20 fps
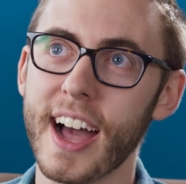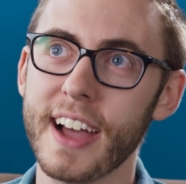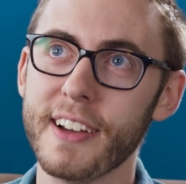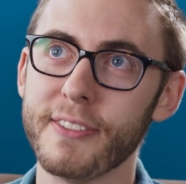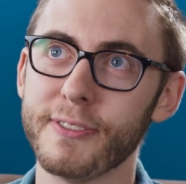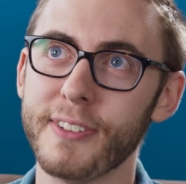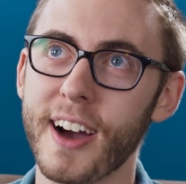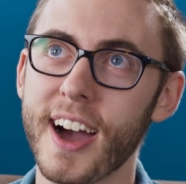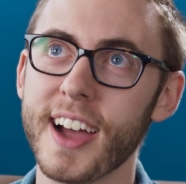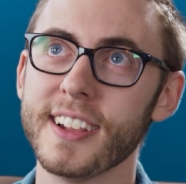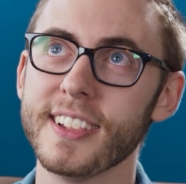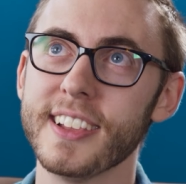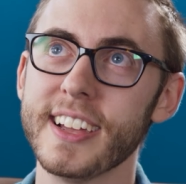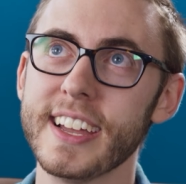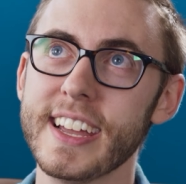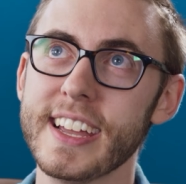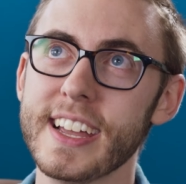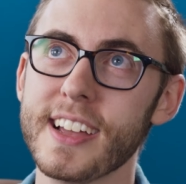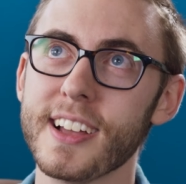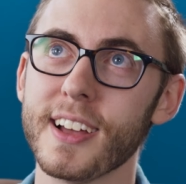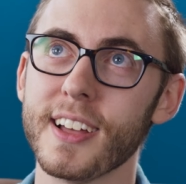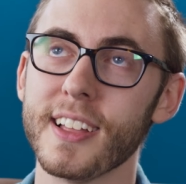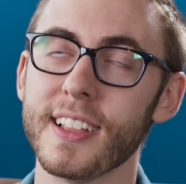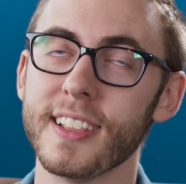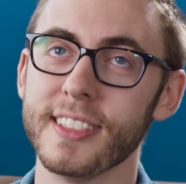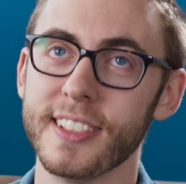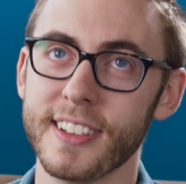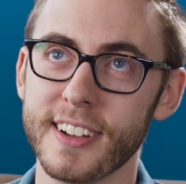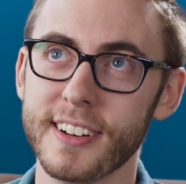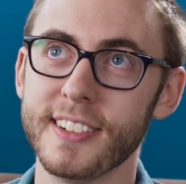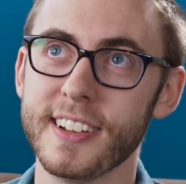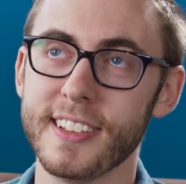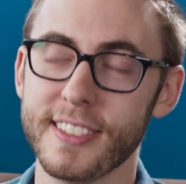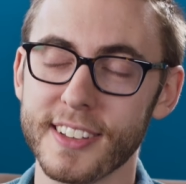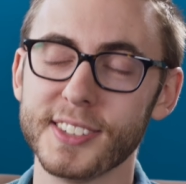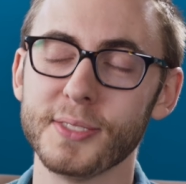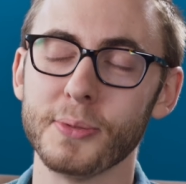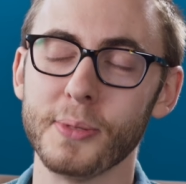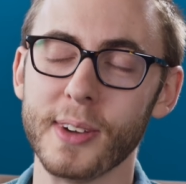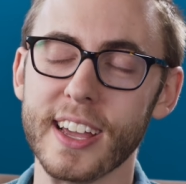I finally, literally
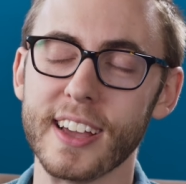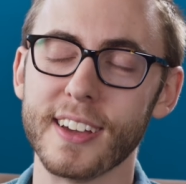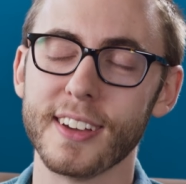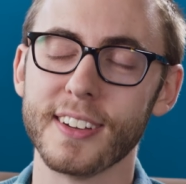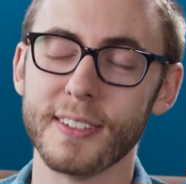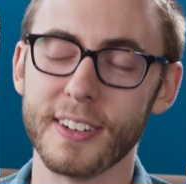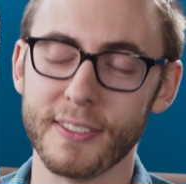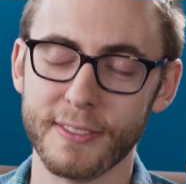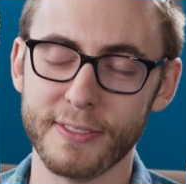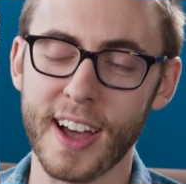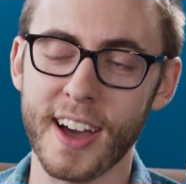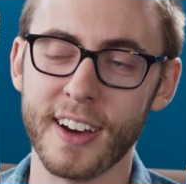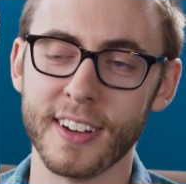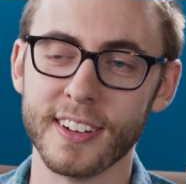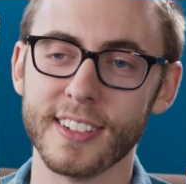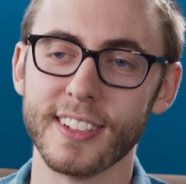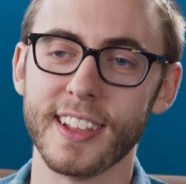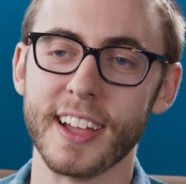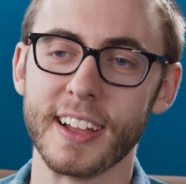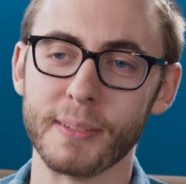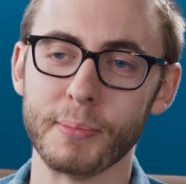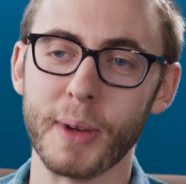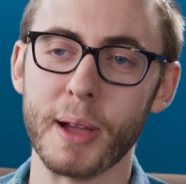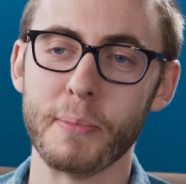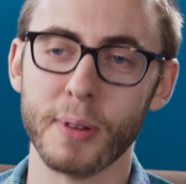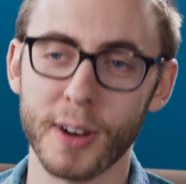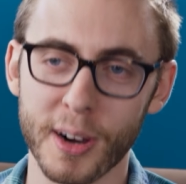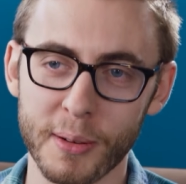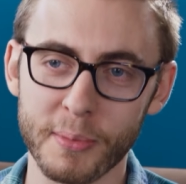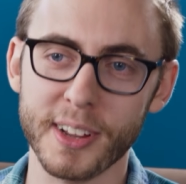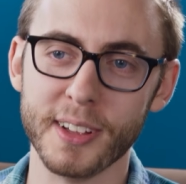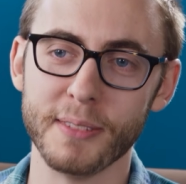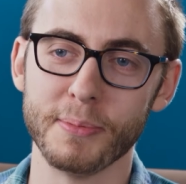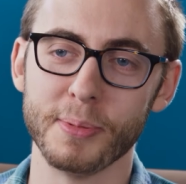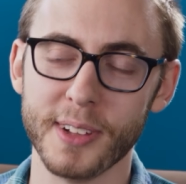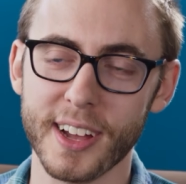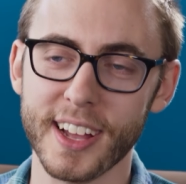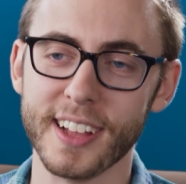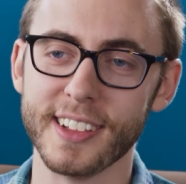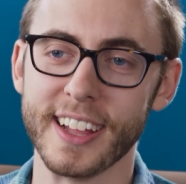this week, found like my permanent
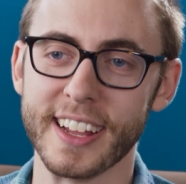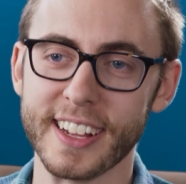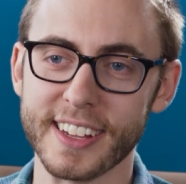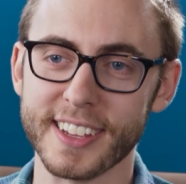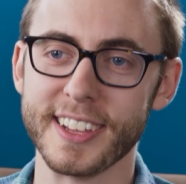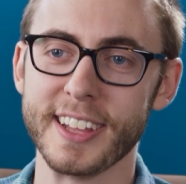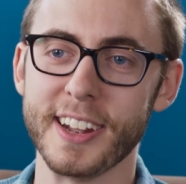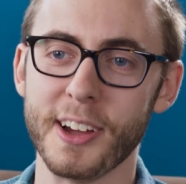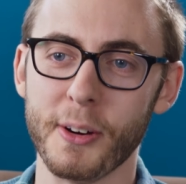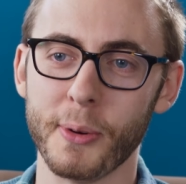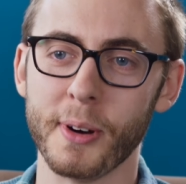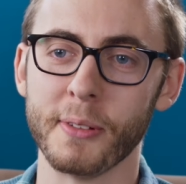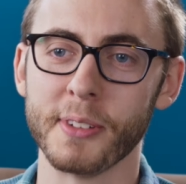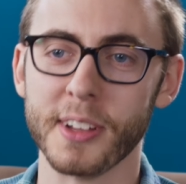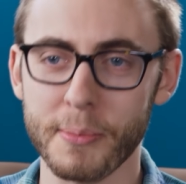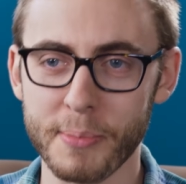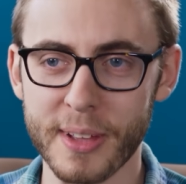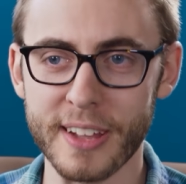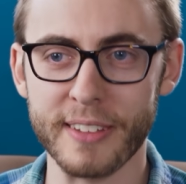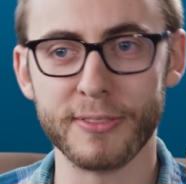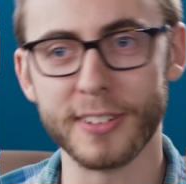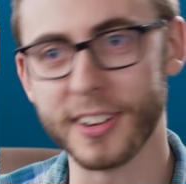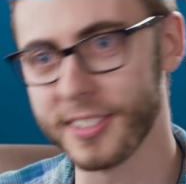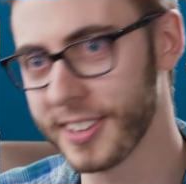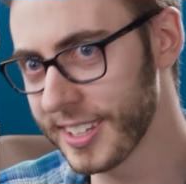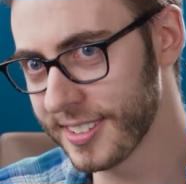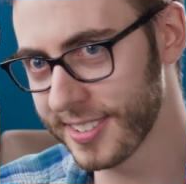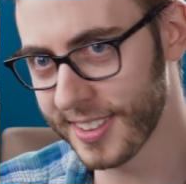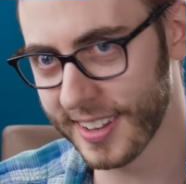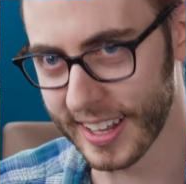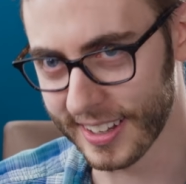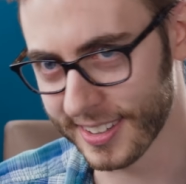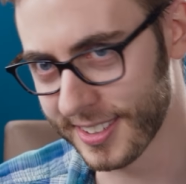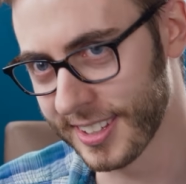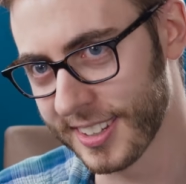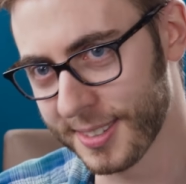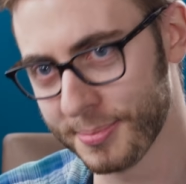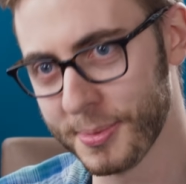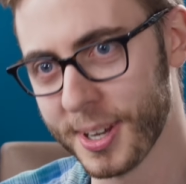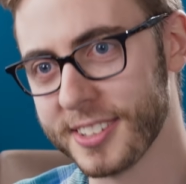place, like, you know, where I'm going to be for at least the next
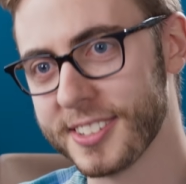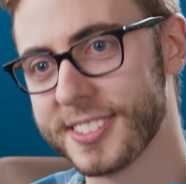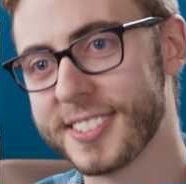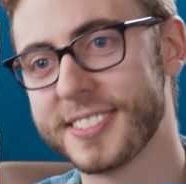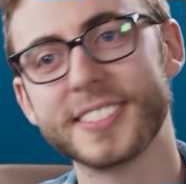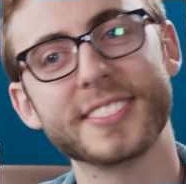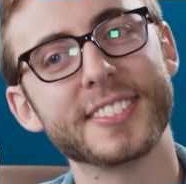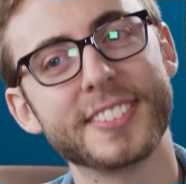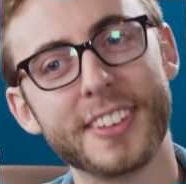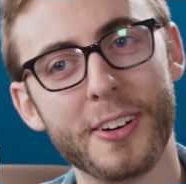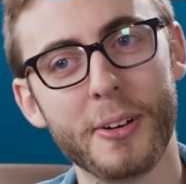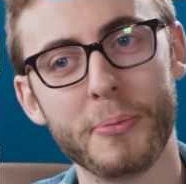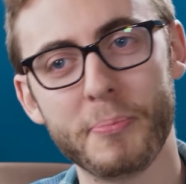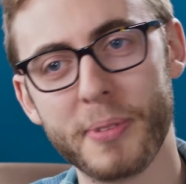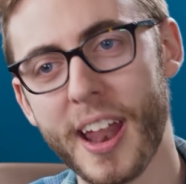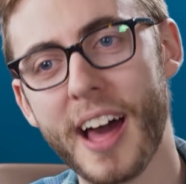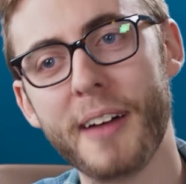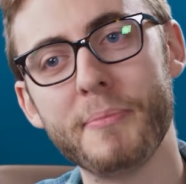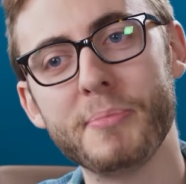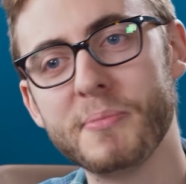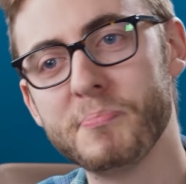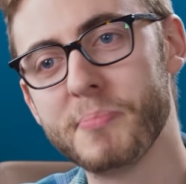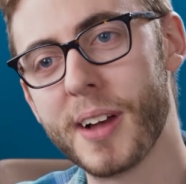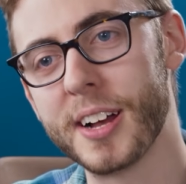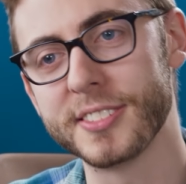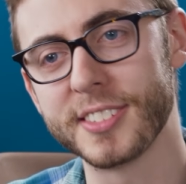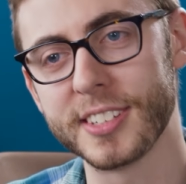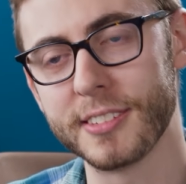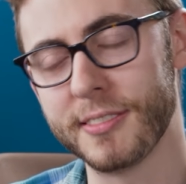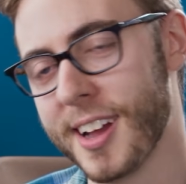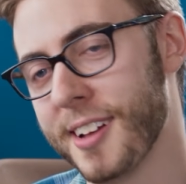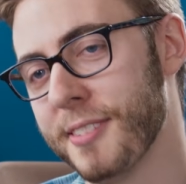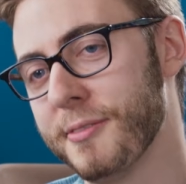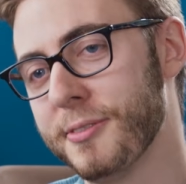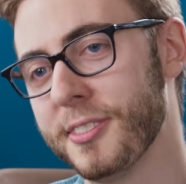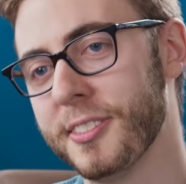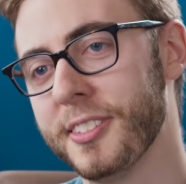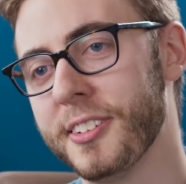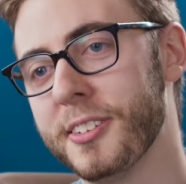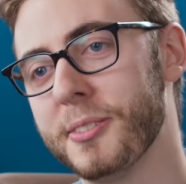6 months. So, but I've been bouncing around
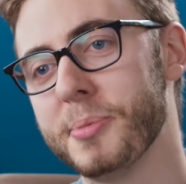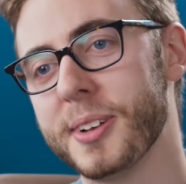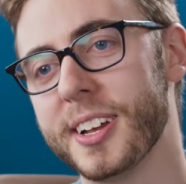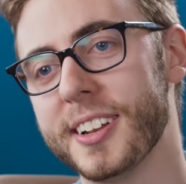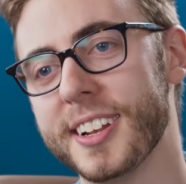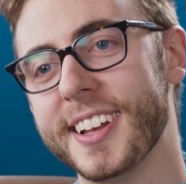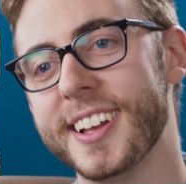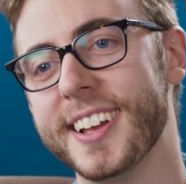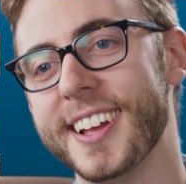for a little bit.